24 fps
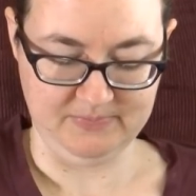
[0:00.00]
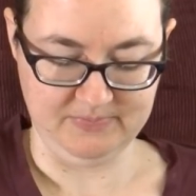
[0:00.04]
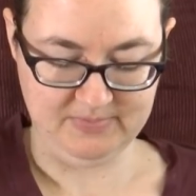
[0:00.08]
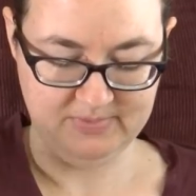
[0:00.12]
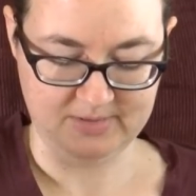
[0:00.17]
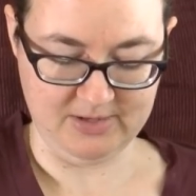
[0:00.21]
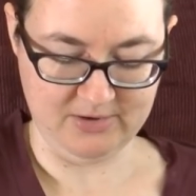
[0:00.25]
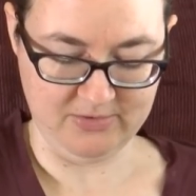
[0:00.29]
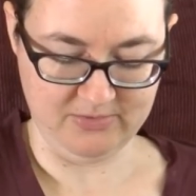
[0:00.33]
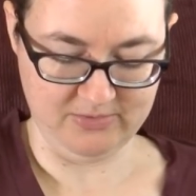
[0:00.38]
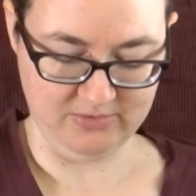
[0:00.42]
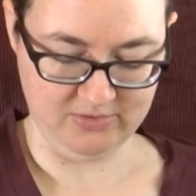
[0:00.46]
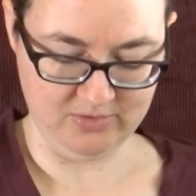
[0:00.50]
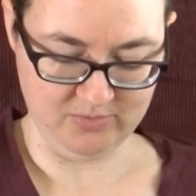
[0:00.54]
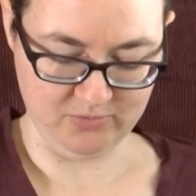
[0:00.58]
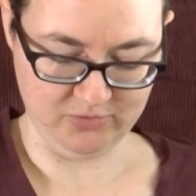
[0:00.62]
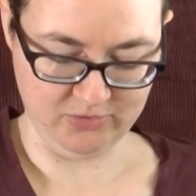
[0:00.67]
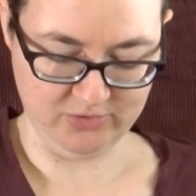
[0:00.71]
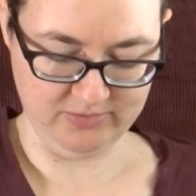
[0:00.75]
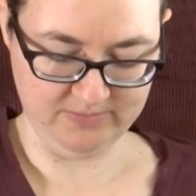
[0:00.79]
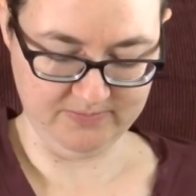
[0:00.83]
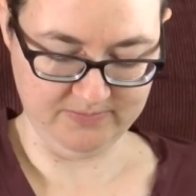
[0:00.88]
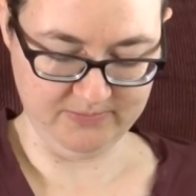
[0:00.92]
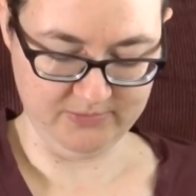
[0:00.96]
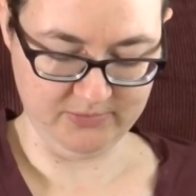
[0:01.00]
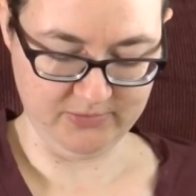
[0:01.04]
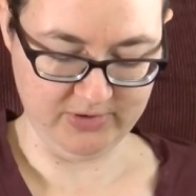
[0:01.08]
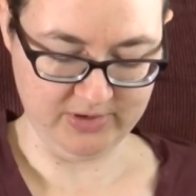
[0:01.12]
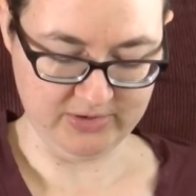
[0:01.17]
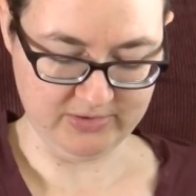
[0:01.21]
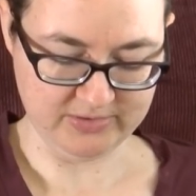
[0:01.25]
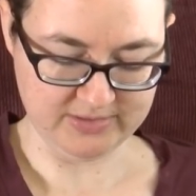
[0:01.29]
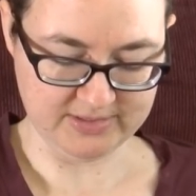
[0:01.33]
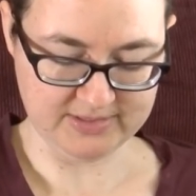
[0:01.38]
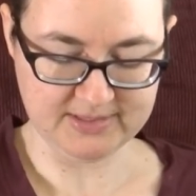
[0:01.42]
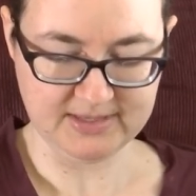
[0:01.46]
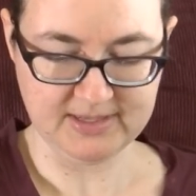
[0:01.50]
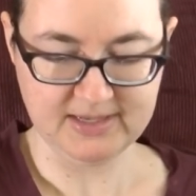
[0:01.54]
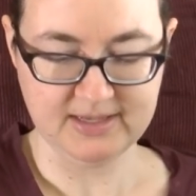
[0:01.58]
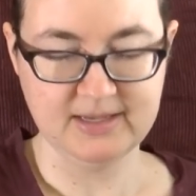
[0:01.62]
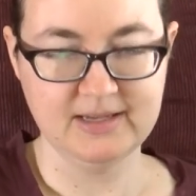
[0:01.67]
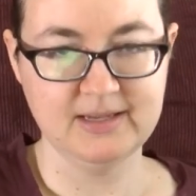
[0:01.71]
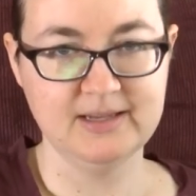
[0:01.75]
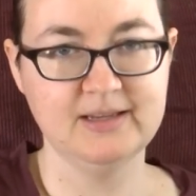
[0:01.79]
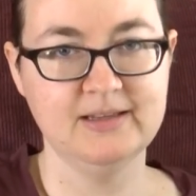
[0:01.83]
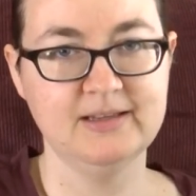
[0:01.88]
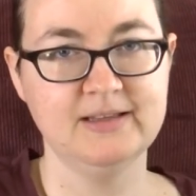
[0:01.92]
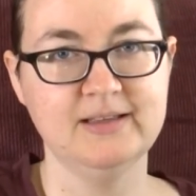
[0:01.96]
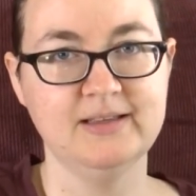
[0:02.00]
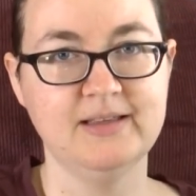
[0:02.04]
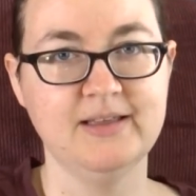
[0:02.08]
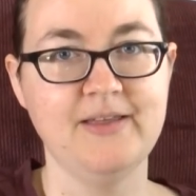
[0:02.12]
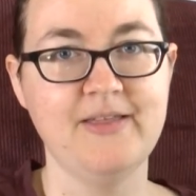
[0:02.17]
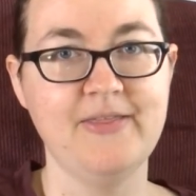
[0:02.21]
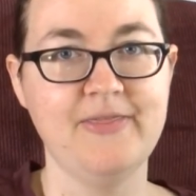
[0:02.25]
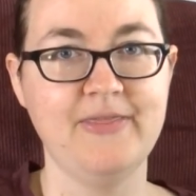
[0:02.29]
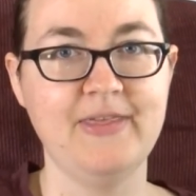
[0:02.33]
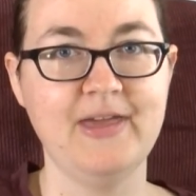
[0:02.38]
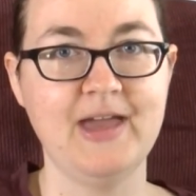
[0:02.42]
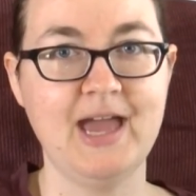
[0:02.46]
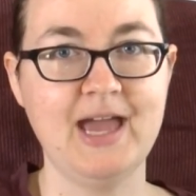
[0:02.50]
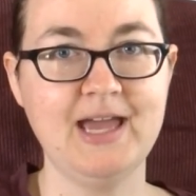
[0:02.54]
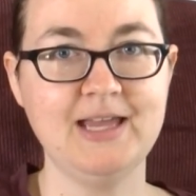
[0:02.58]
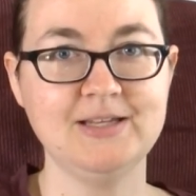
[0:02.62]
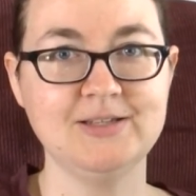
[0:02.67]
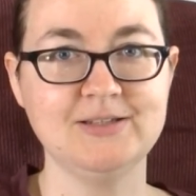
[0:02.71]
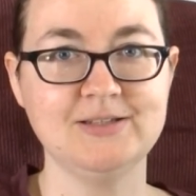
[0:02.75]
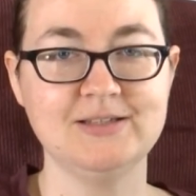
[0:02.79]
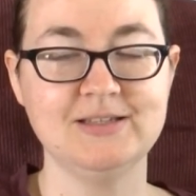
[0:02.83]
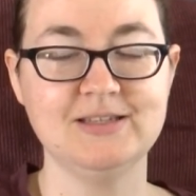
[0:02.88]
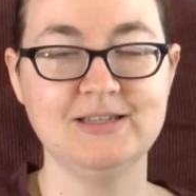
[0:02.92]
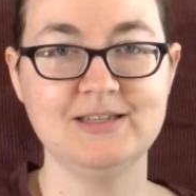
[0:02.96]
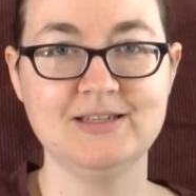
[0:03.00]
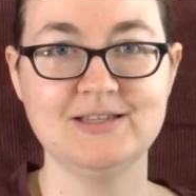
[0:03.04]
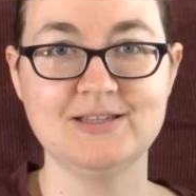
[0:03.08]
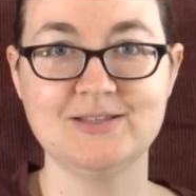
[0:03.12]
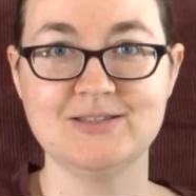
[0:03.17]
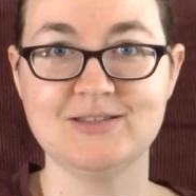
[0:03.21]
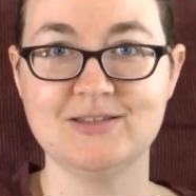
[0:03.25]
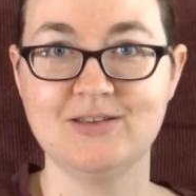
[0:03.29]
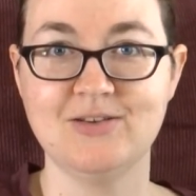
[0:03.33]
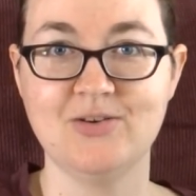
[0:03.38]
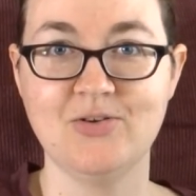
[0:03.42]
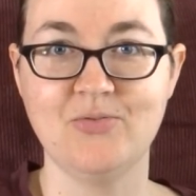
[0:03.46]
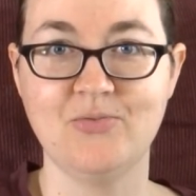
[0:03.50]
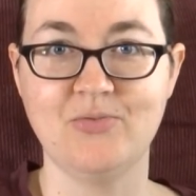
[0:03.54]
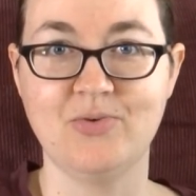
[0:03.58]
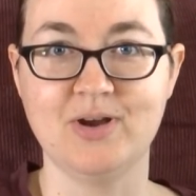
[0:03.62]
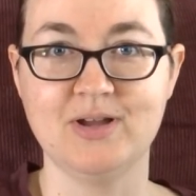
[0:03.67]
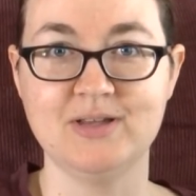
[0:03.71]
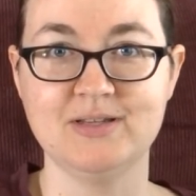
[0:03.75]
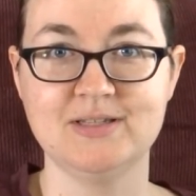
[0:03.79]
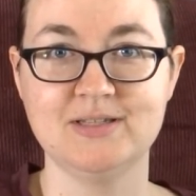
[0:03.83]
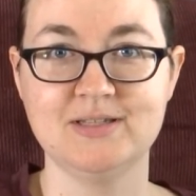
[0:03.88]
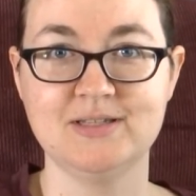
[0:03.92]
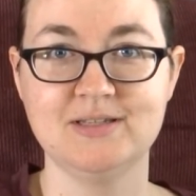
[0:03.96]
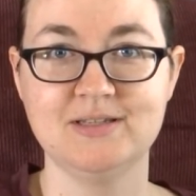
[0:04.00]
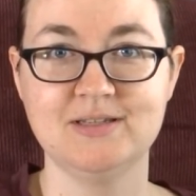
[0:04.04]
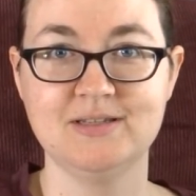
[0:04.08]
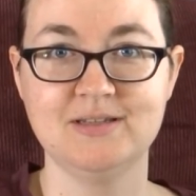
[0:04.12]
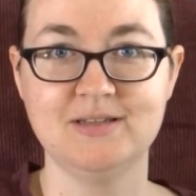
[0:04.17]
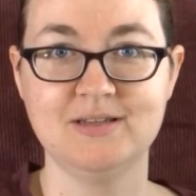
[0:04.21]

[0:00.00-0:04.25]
There, no more crinkles. That is what